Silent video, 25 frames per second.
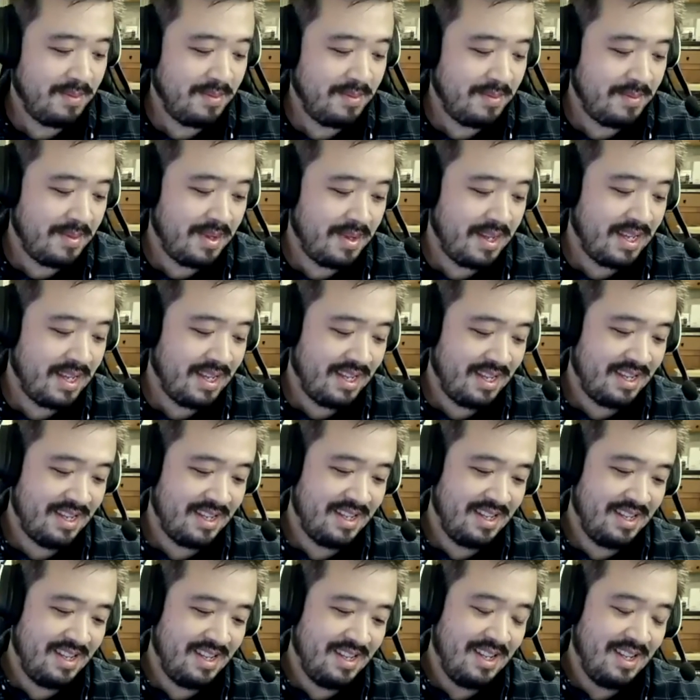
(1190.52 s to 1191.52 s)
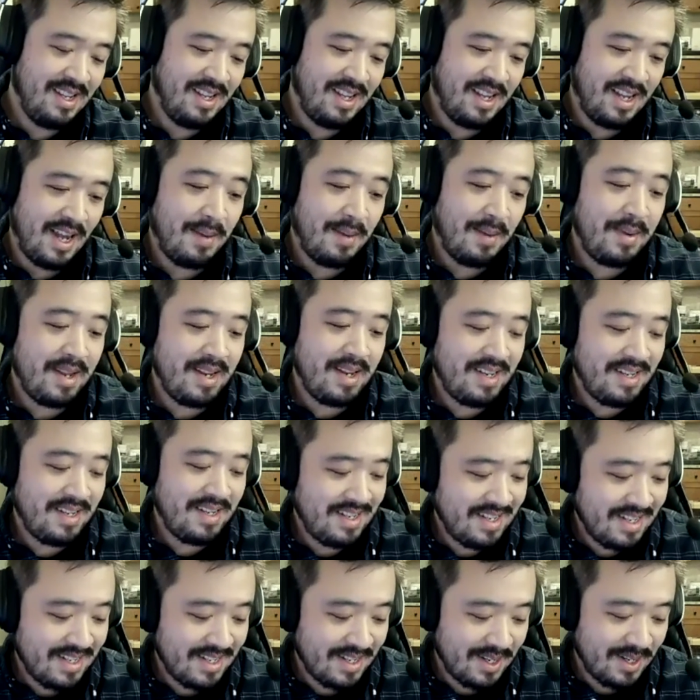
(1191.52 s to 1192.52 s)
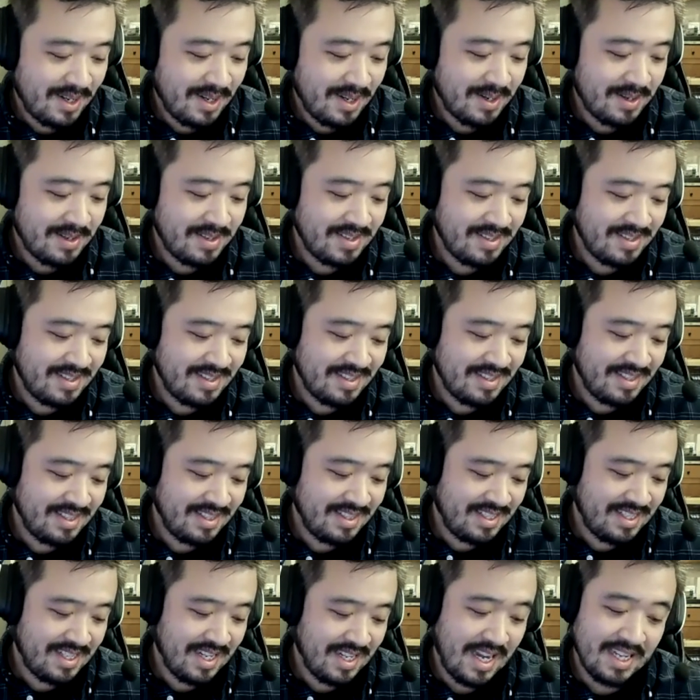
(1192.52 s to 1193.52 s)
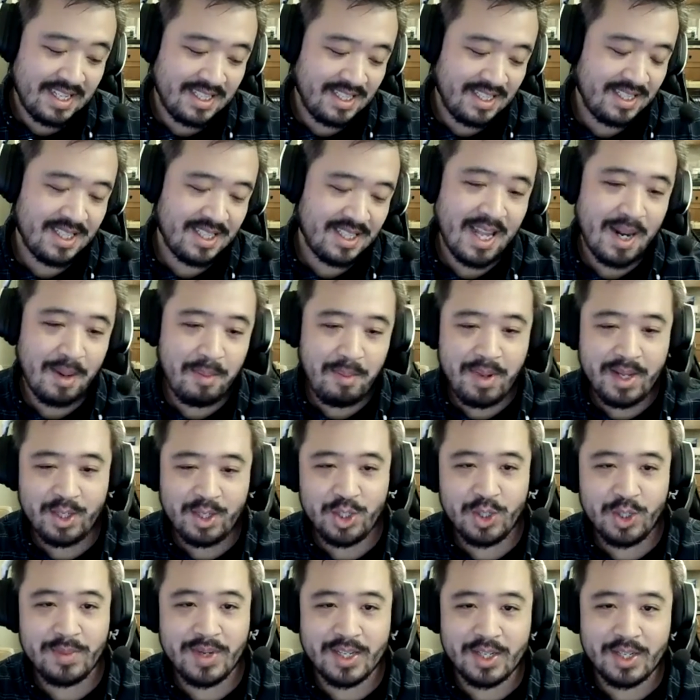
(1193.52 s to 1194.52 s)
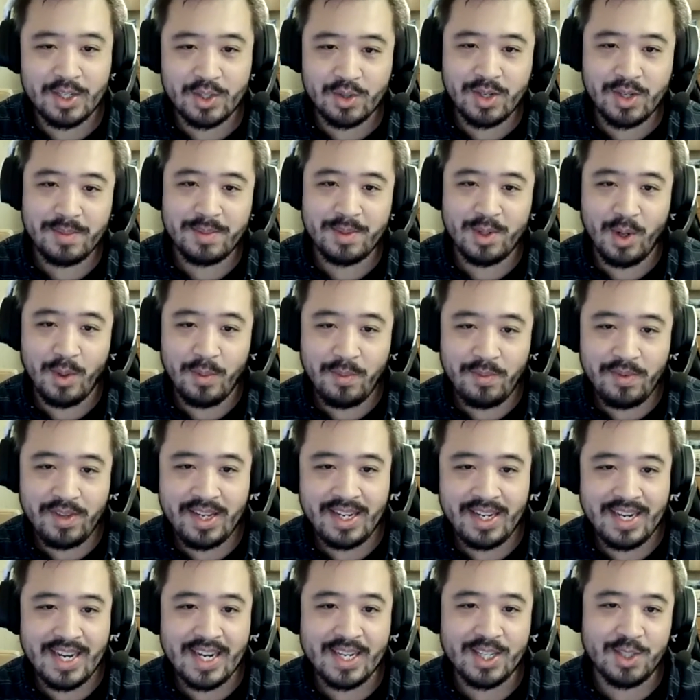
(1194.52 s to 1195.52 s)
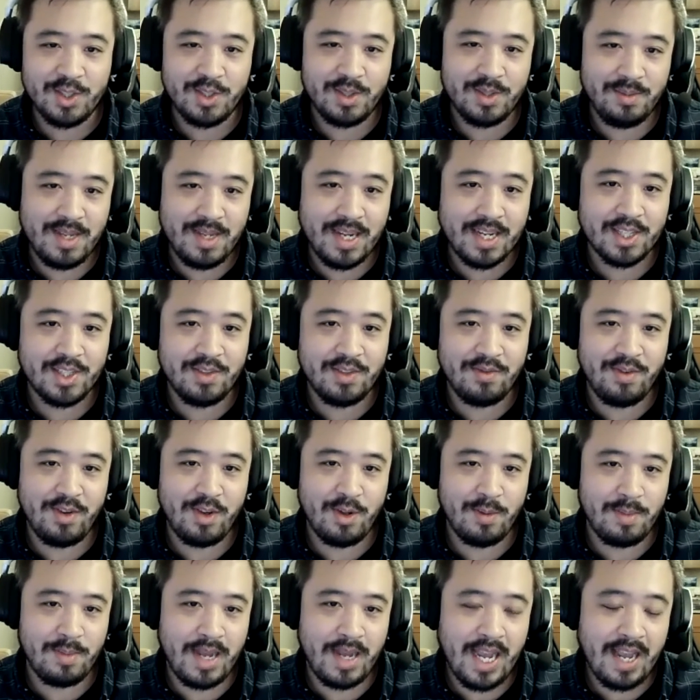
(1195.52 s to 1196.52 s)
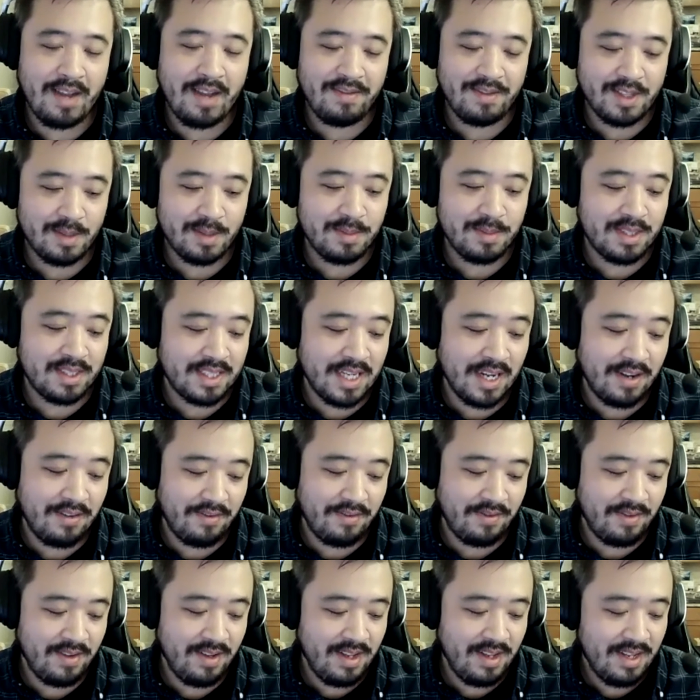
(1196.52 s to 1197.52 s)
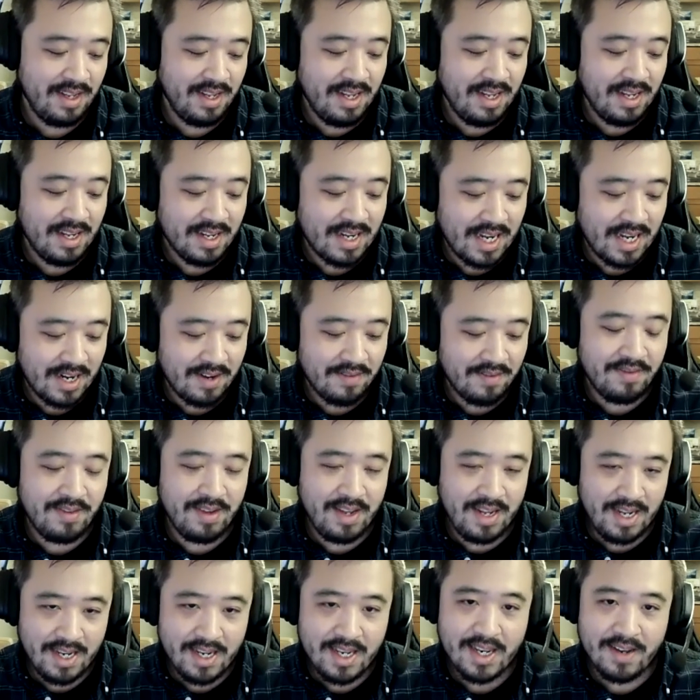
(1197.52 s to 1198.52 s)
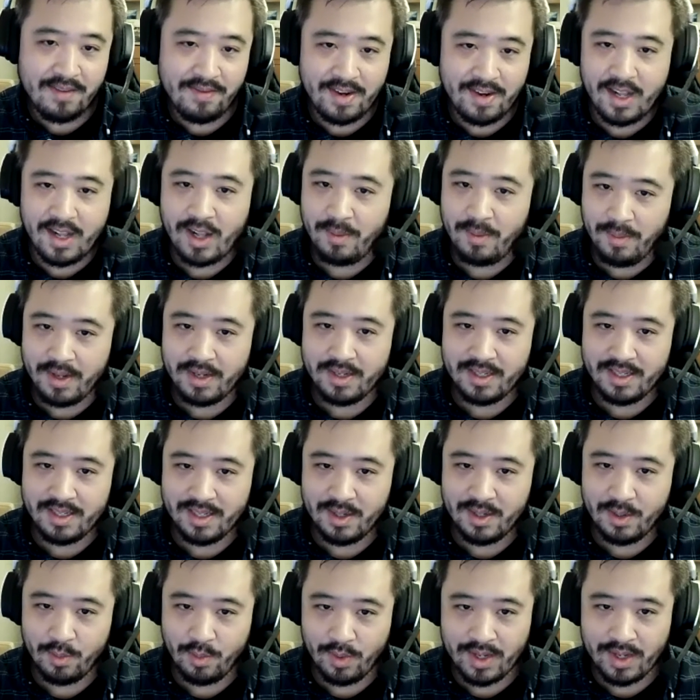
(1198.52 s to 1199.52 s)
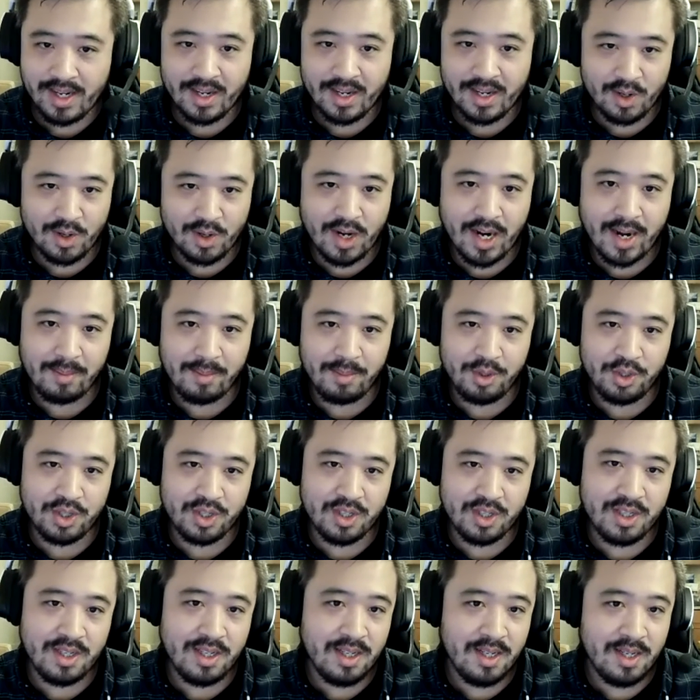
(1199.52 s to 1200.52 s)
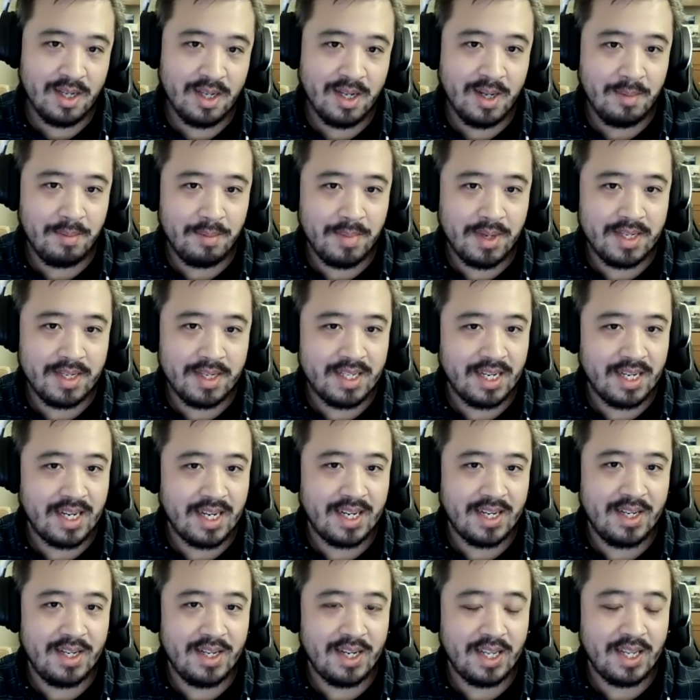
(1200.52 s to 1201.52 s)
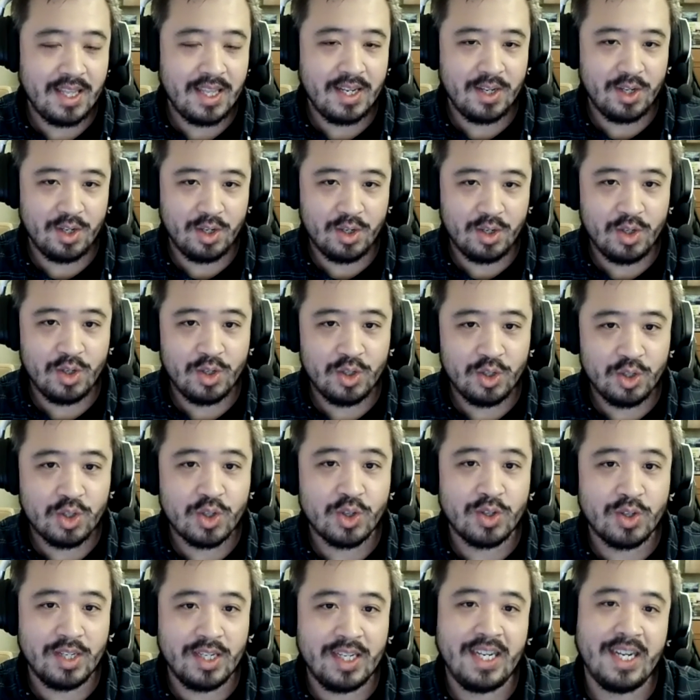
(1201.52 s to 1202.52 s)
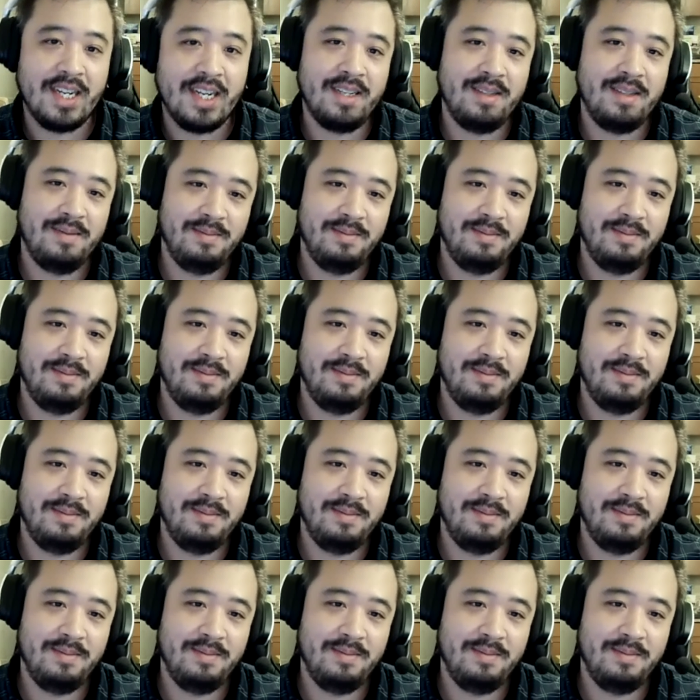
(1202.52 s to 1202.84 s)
Me, I mean, it's a lot of pitching my scripts. Hopefully, in next film, I have some stuff kind of in development, one under option, but nothing certain yet.